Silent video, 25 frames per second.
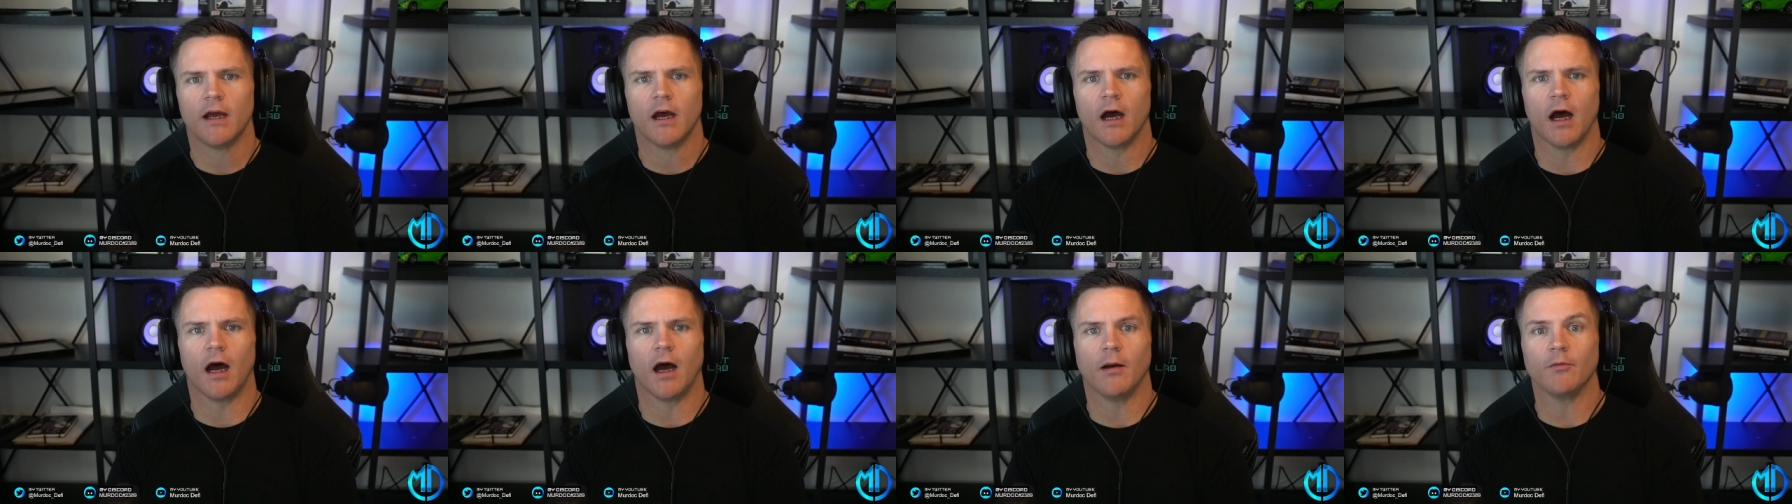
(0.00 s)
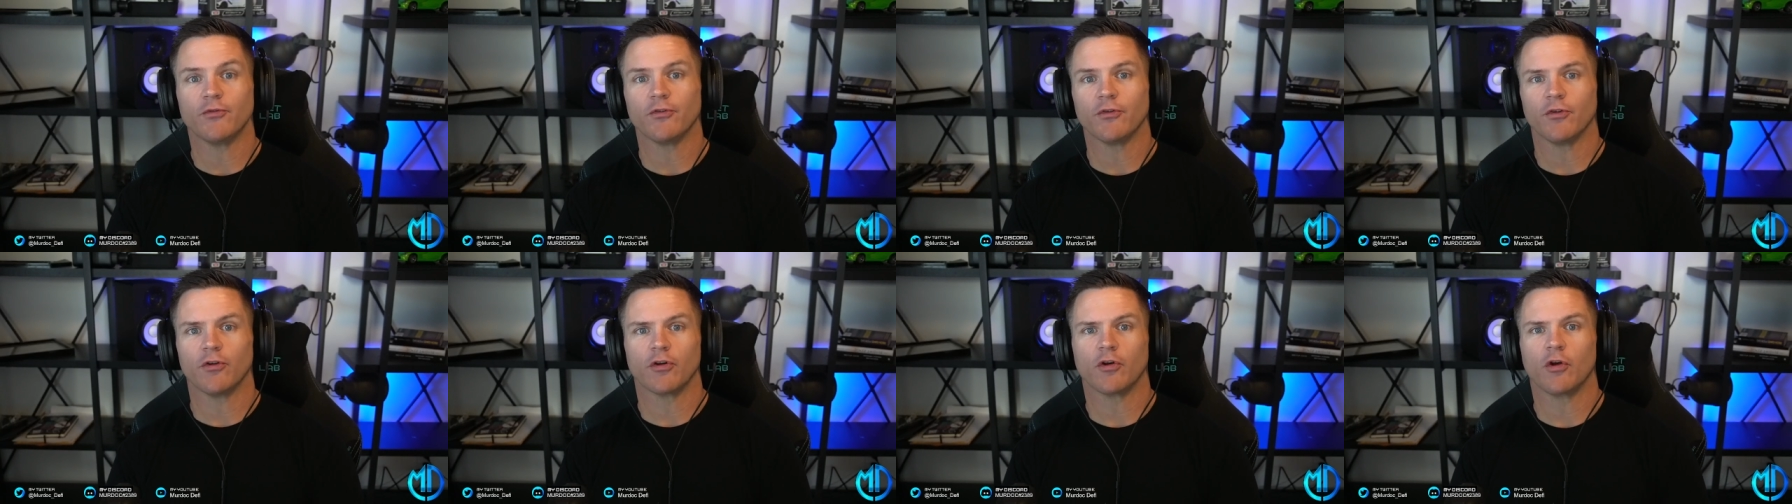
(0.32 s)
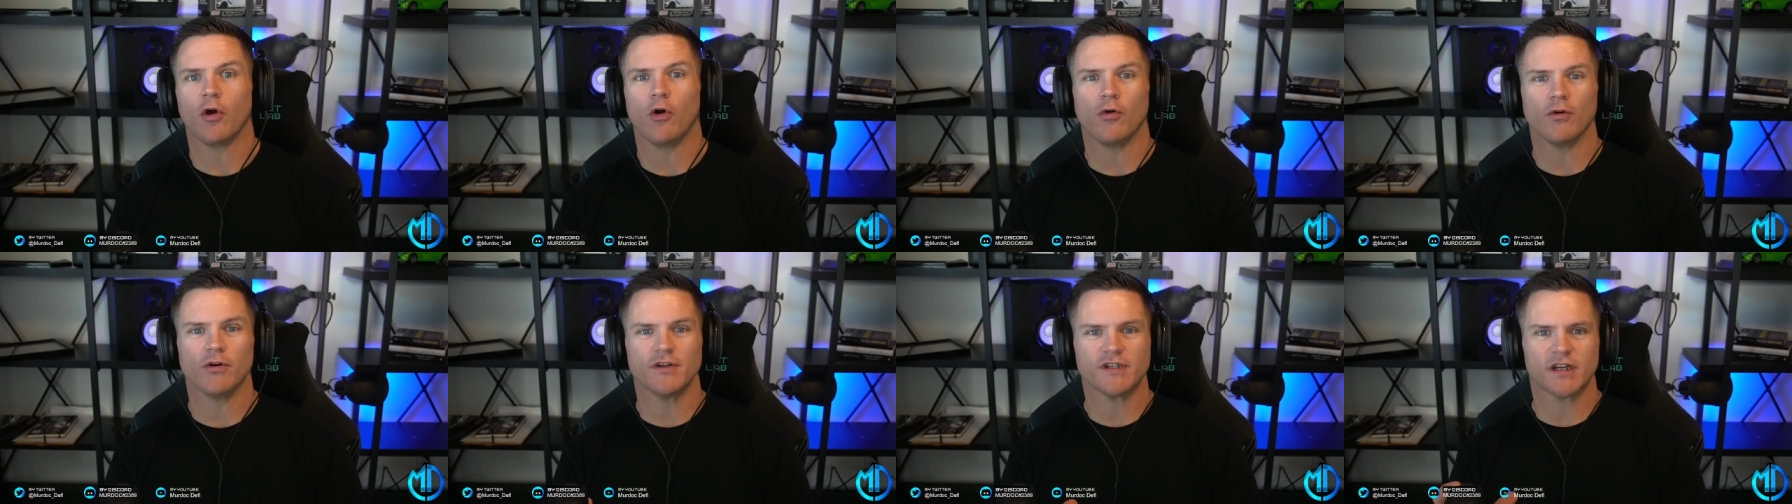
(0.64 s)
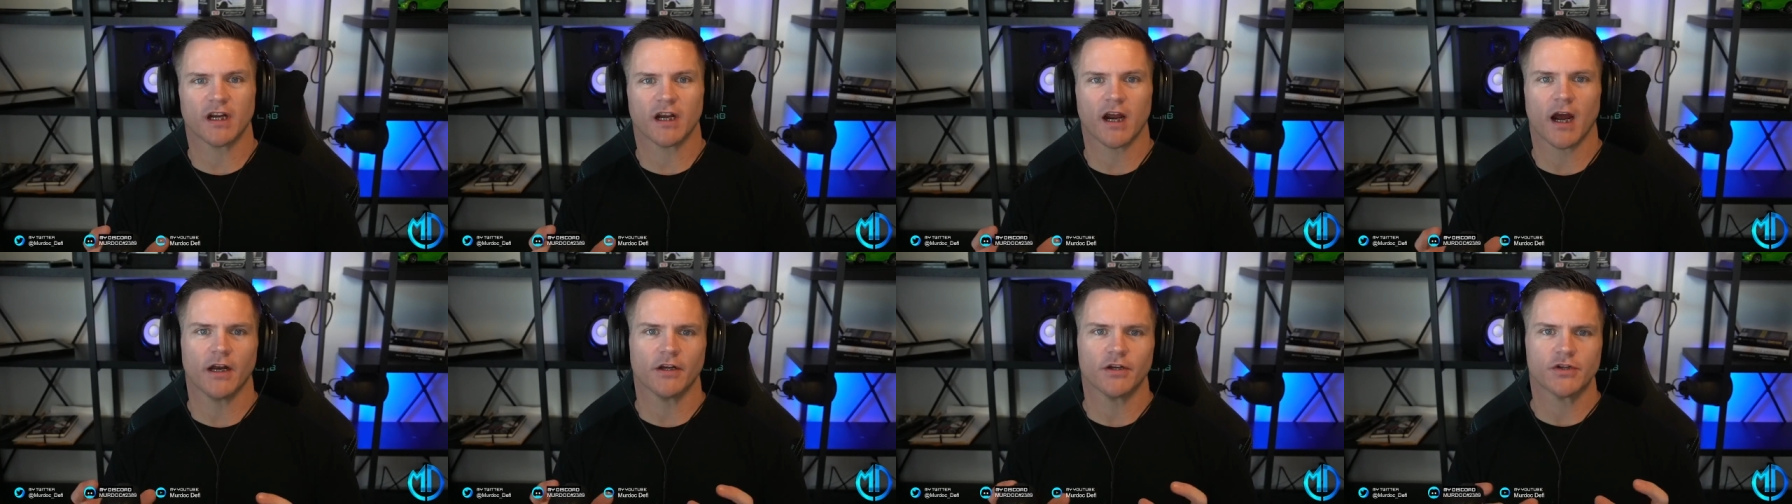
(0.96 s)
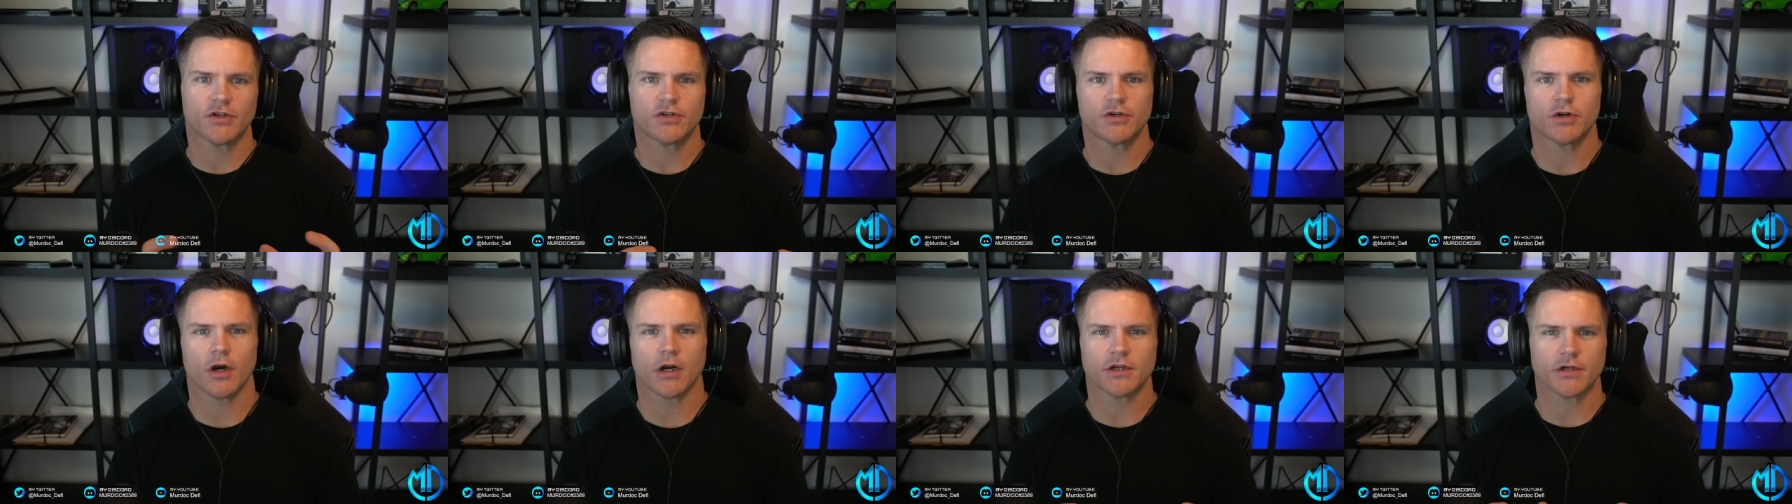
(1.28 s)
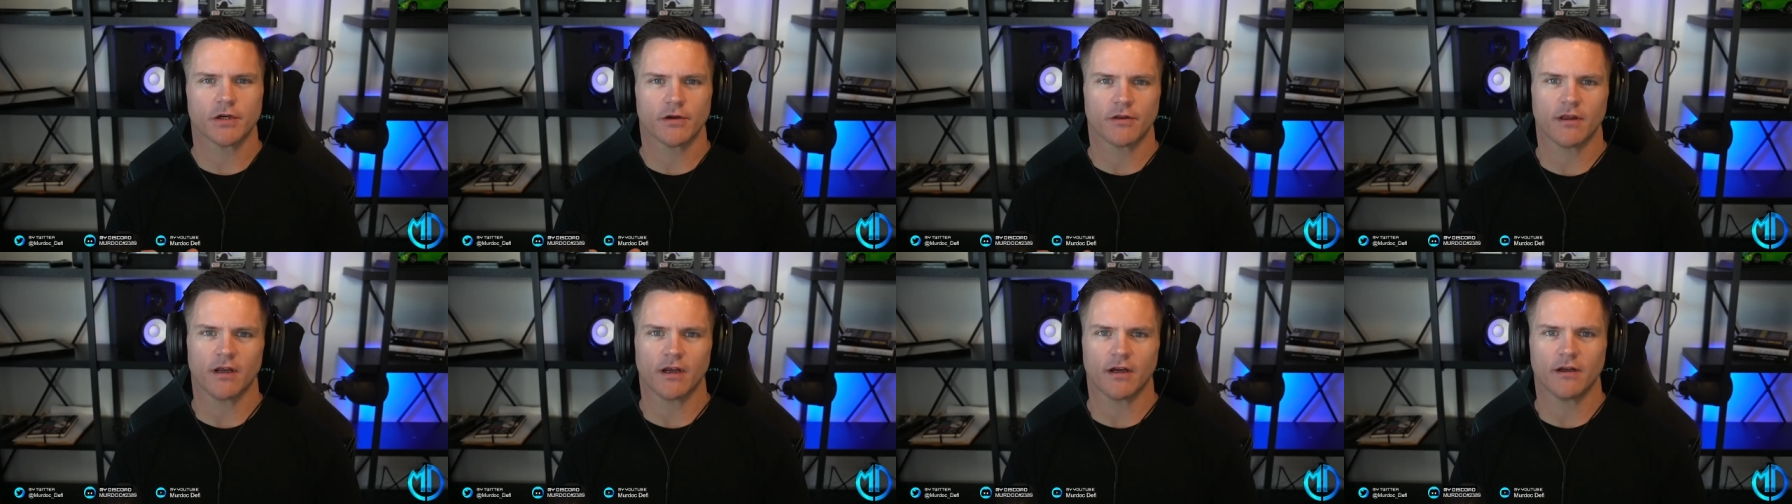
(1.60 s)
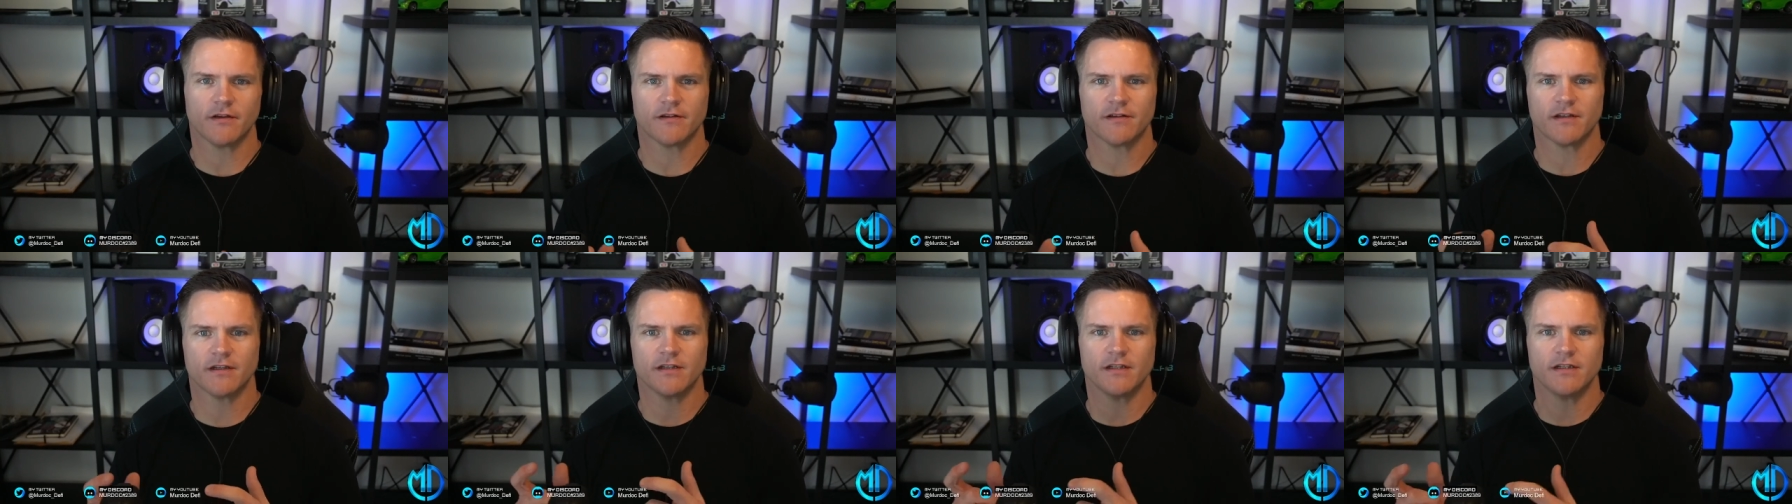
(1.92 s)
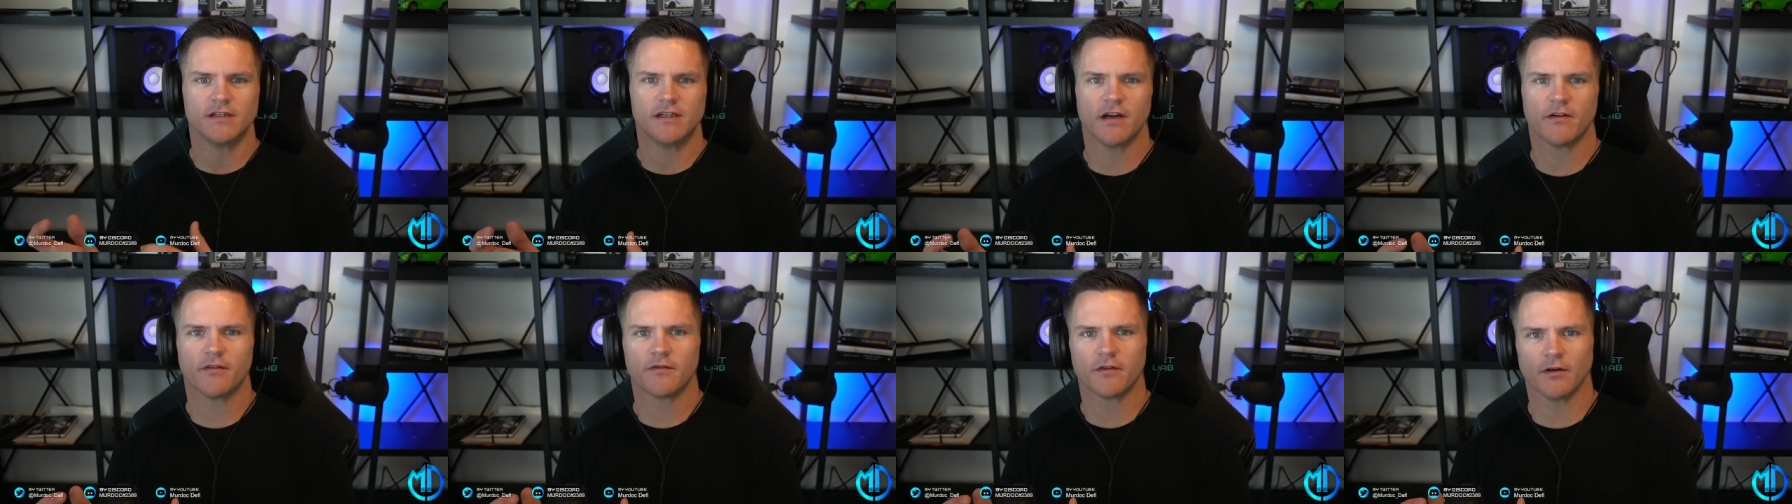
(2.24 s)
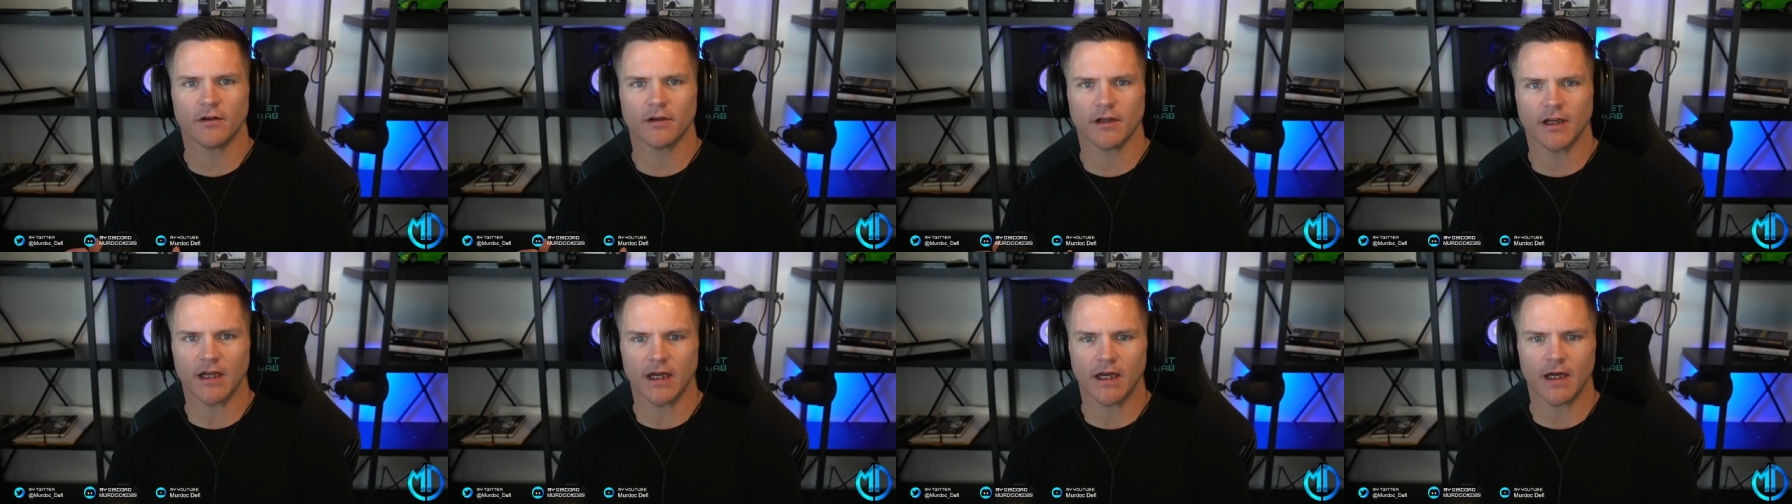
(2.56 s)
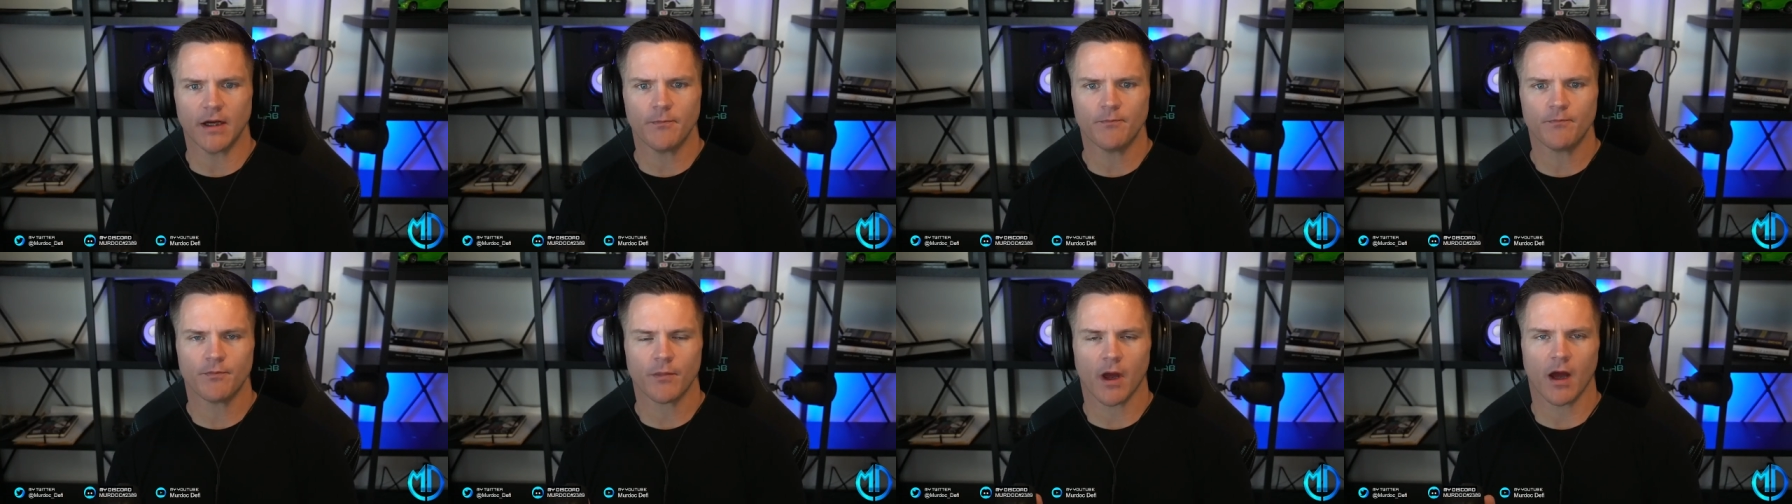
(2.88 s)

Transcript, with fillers: Um, so their goal is to kind of structure things differently.